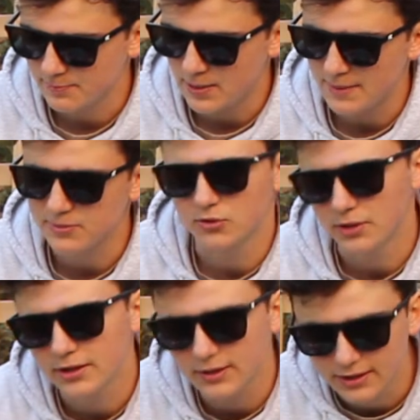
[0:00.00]
pop to
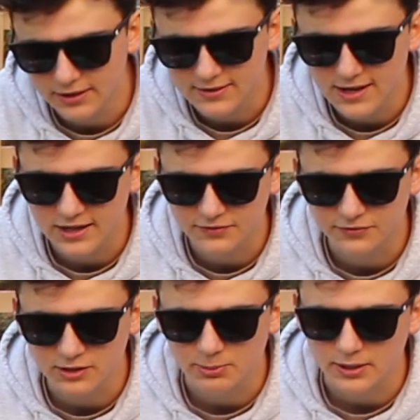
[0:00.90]
it, and it's kind of
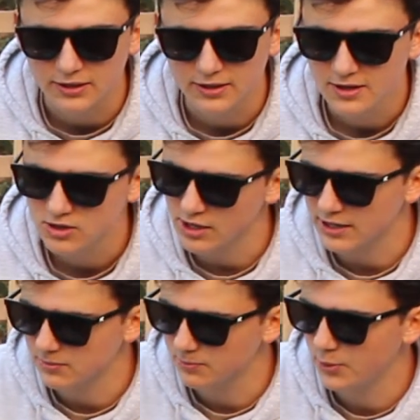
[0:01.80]
flippy, so I
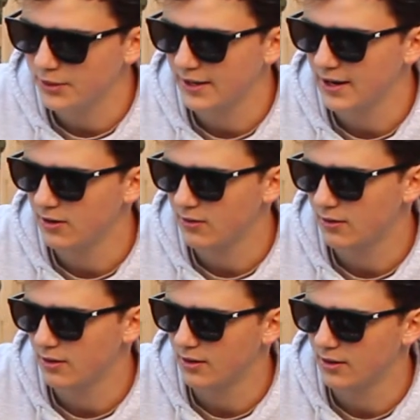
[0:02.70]
can put it out
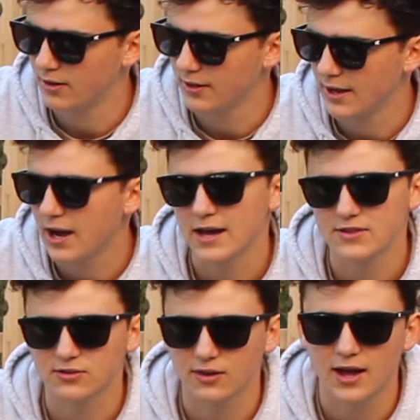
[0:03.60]
on a
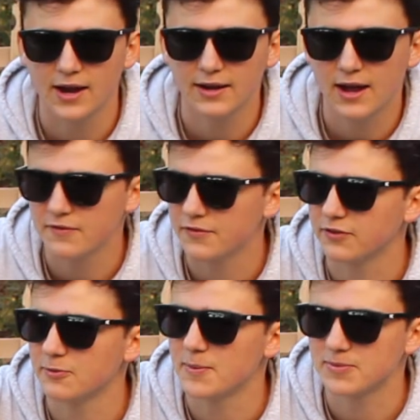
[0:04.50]
hyzer line, have it
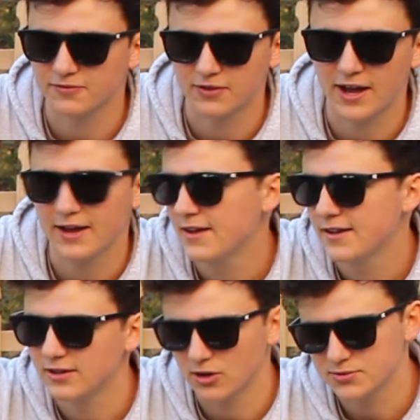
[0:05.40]
flip up to flat,
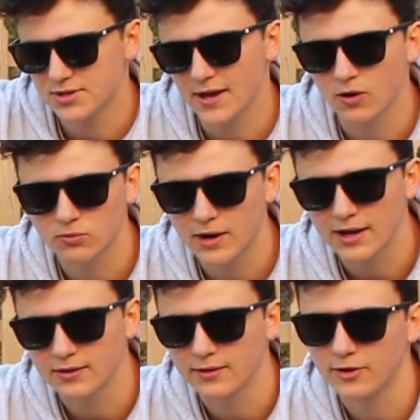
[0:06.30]
you know, tail
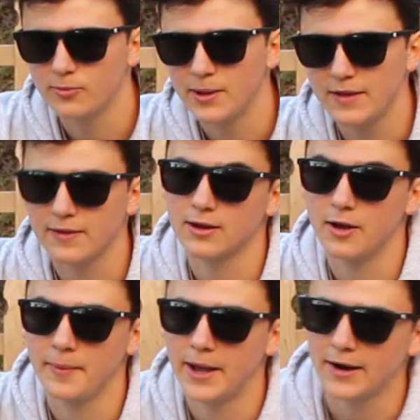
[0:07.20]
right a little bit and then
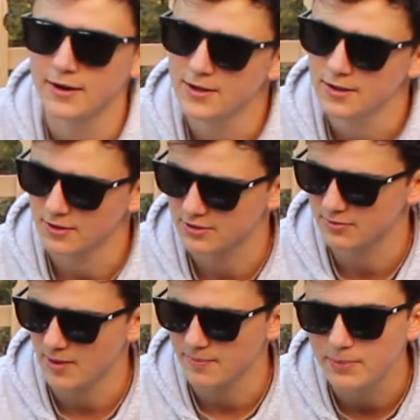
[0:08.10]
come back. This
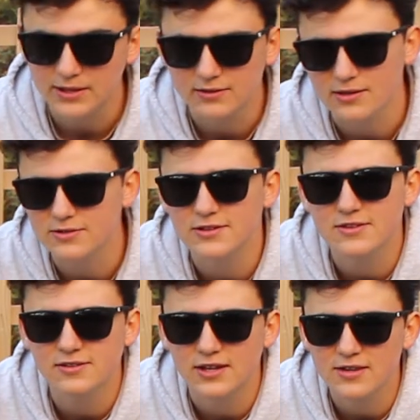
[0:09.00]
is my big
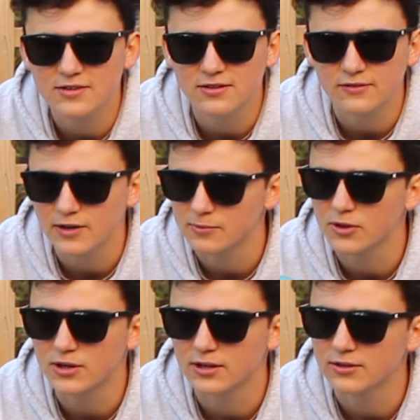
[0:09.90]
distance disc. If I'm
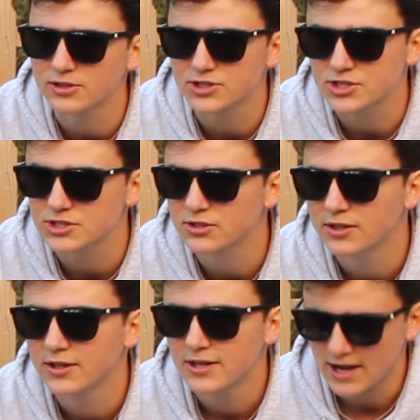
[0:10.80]
looking to
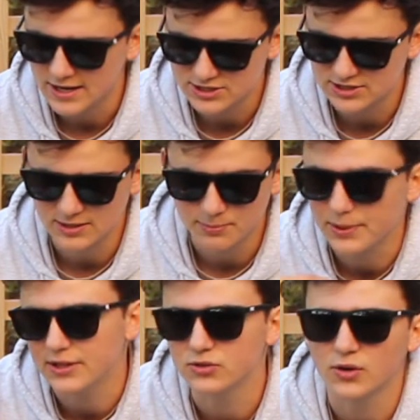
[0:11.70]
I just need a
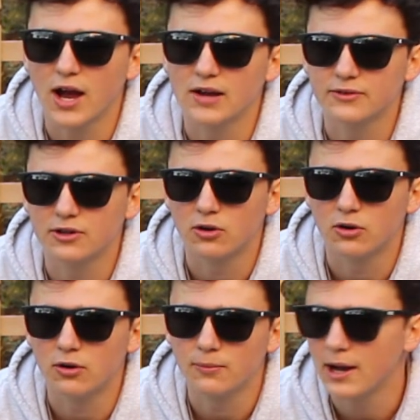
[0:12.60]
big drive in a
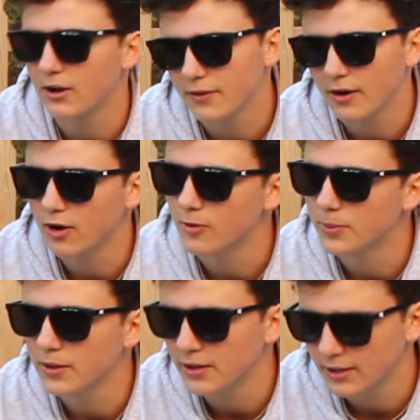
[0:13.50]
hole, I'm out in the
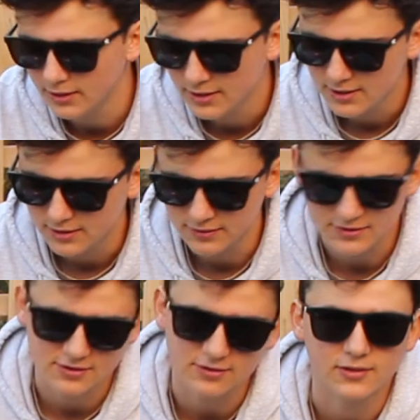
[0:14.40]
open,
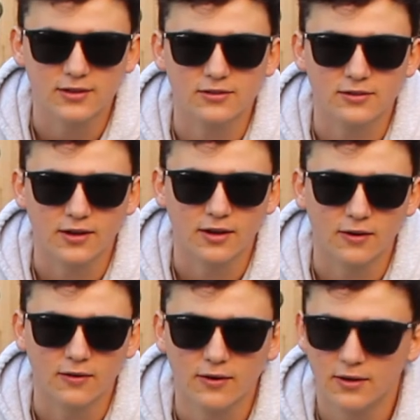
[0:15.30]
this is the disc to
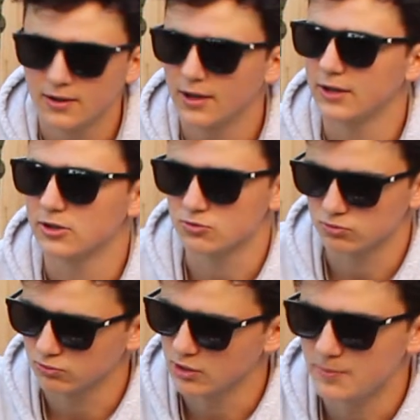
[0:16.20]
go. I just
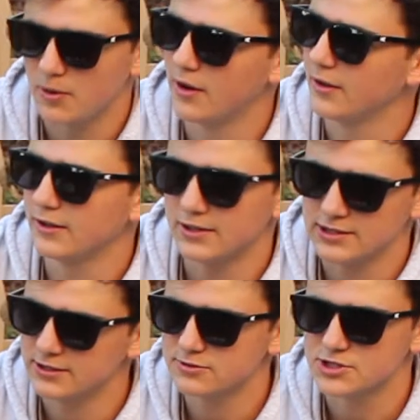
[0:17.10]
rip on it
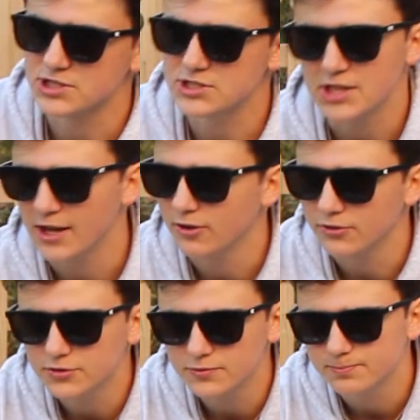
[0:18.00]
and it just
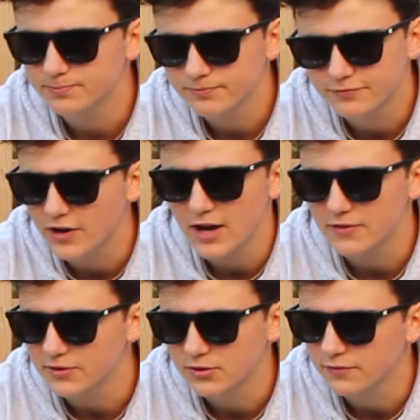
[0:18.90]
sails
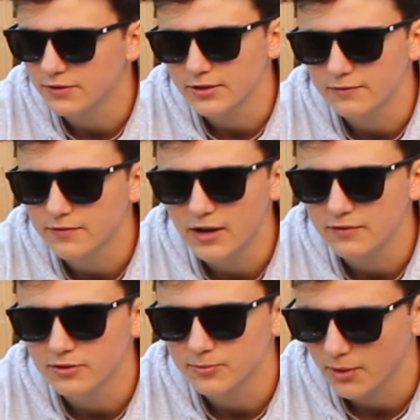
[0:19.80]
500 feet,
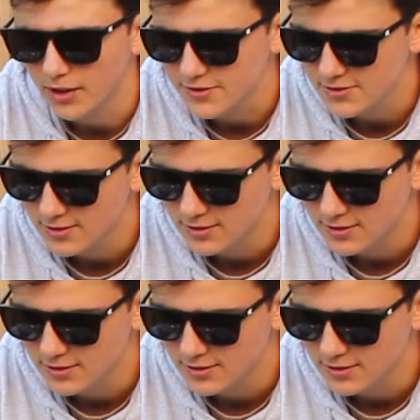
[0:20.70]
500 plus.